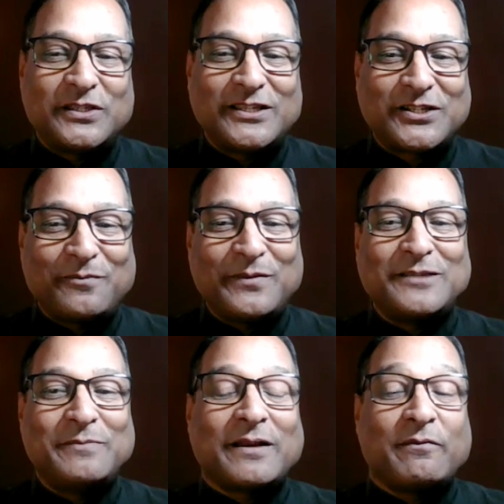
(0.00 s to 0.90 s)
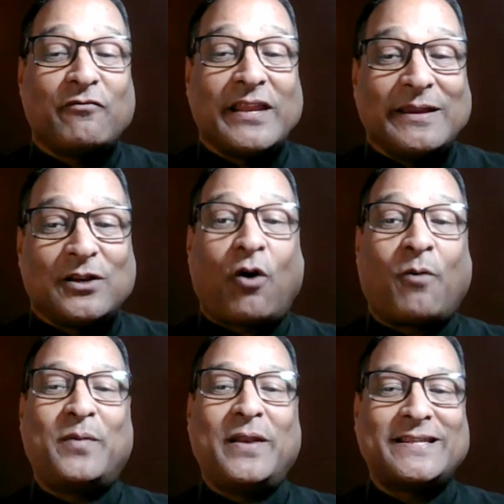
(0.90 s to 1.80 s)
system is becoming very
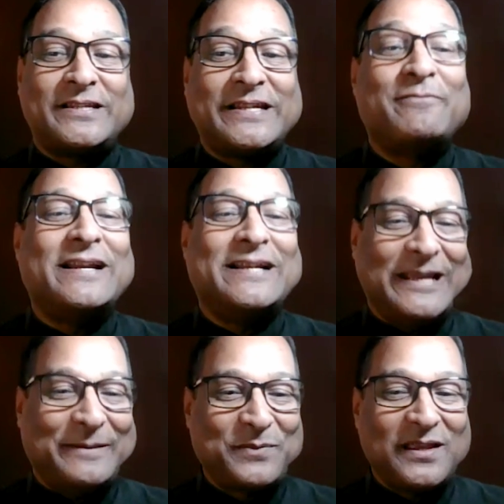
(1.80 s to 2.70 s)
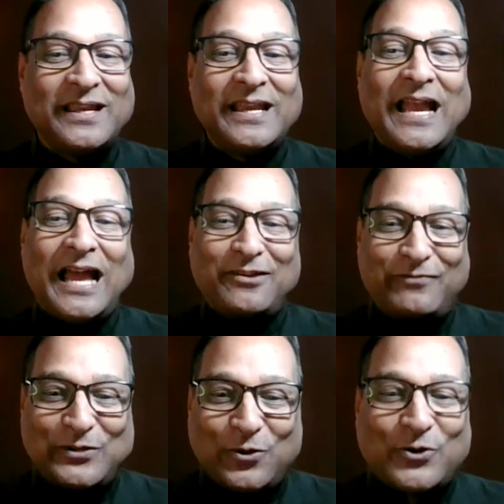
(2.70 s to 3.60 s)
complex day by day. And
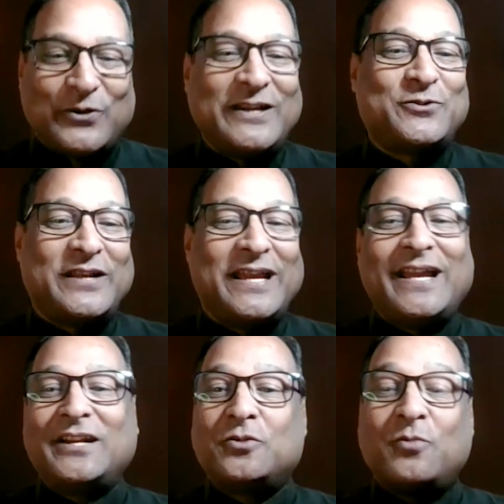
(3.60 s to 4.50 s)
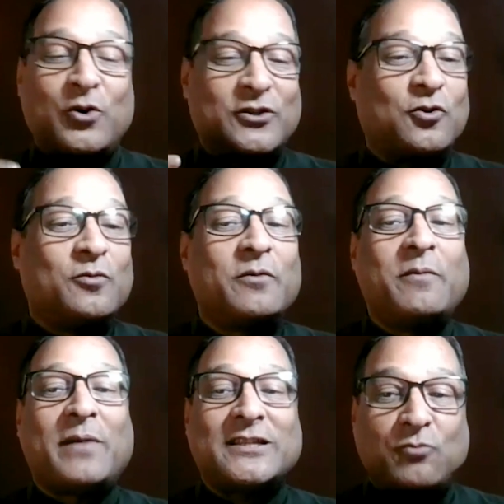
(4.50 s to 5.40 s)
if we don't do it today, tomorrow is going to be
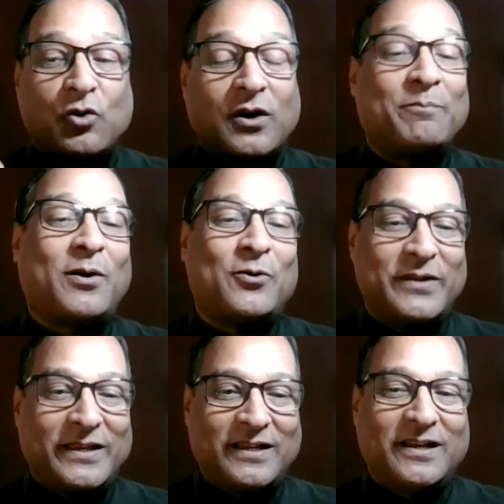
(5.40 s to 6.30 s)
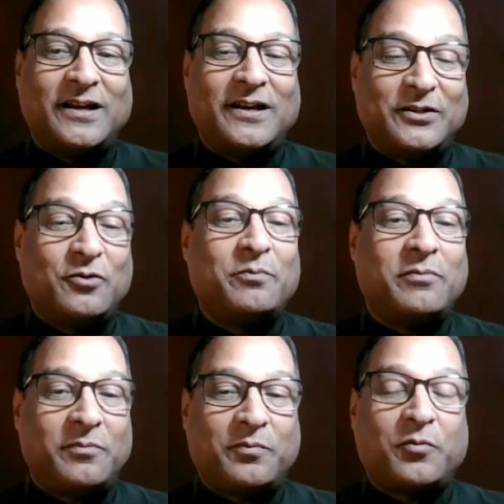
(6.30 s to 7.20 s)
much more compounding,
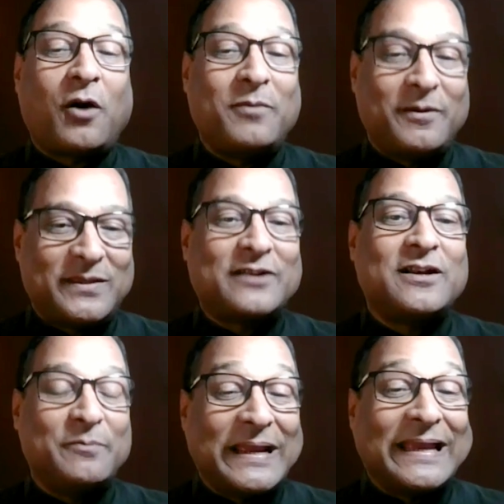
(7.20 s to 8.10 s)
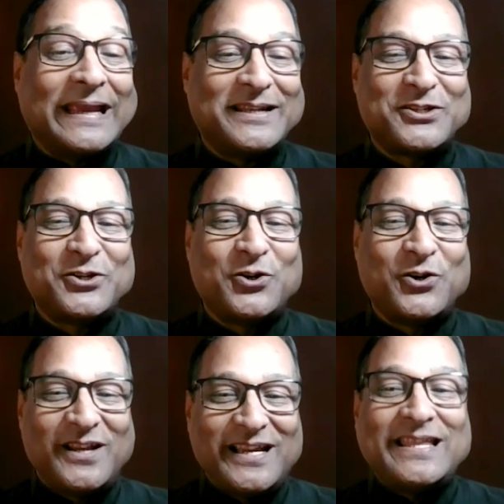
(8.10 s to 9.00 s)
problem that will bring in.
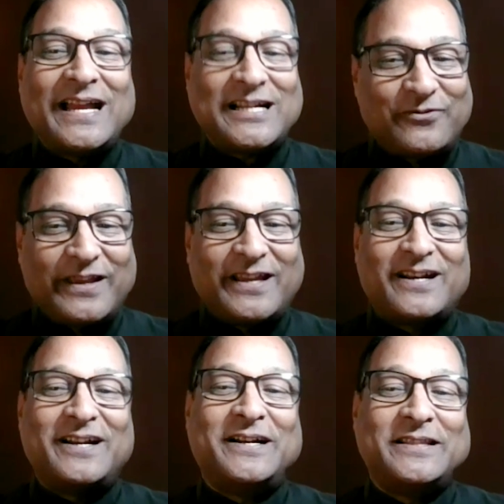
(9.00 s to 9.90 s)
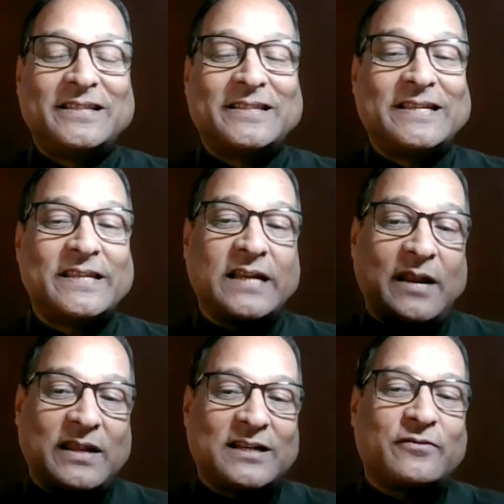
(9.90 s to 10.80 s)
So that's where the things
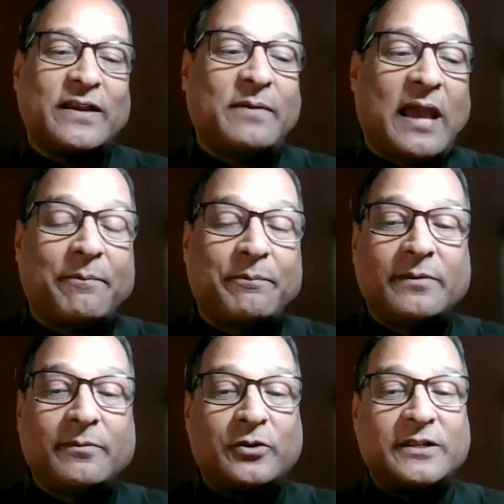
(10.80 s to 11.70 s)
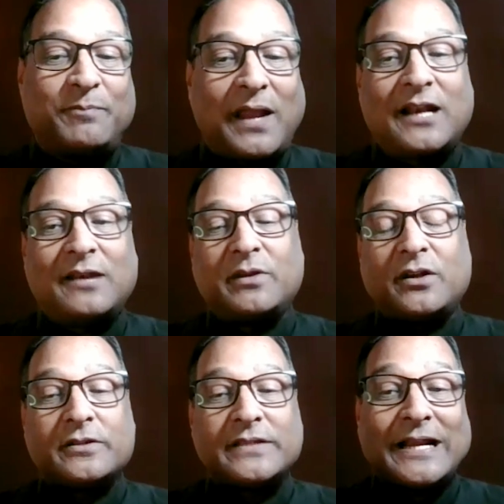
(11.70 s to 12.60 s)
and that's why I'm happy about the plan,
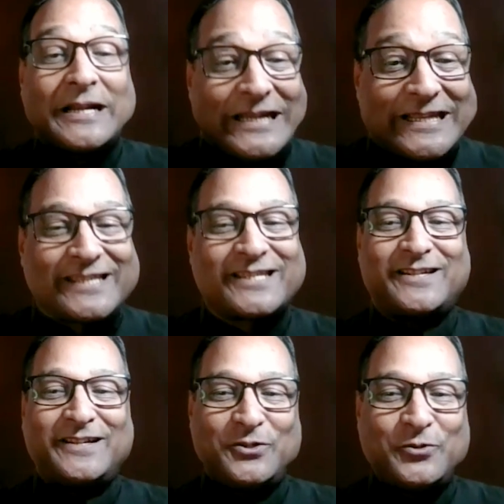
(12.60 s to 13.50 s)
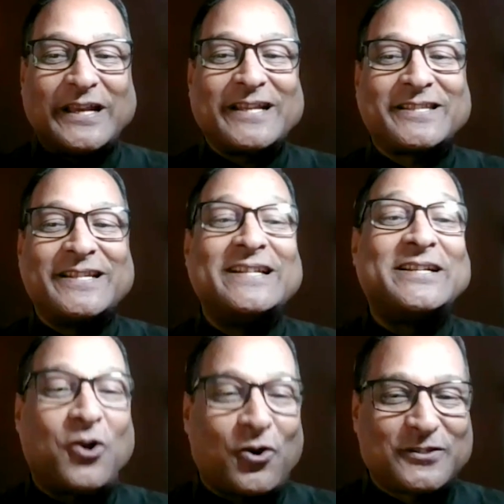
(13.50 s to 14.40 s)
because at least to an extent
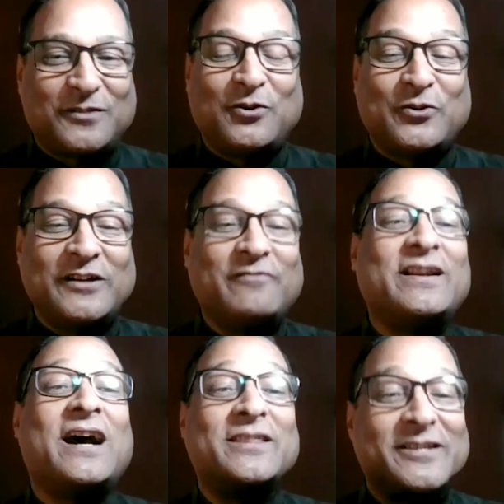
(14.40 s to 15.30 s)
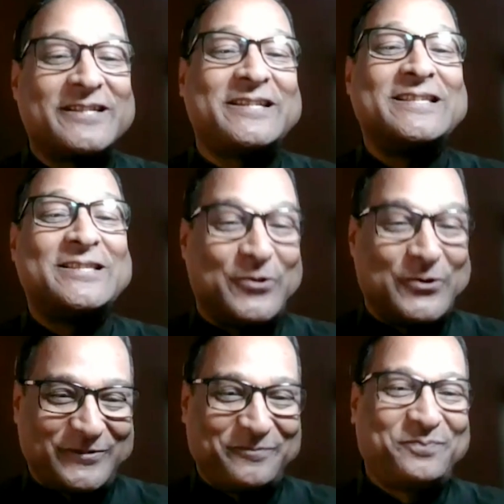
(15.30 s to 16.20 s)
it talks about it when other cities
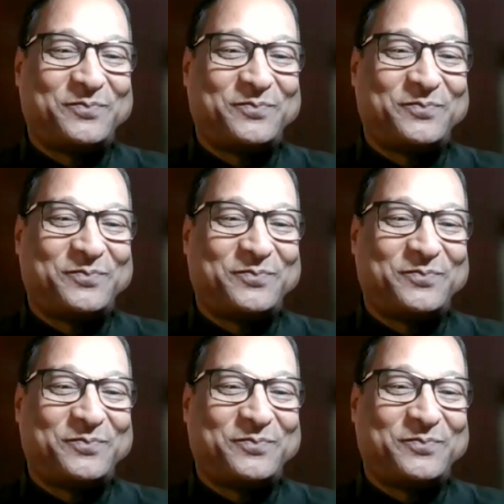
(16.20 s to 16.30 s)
don't.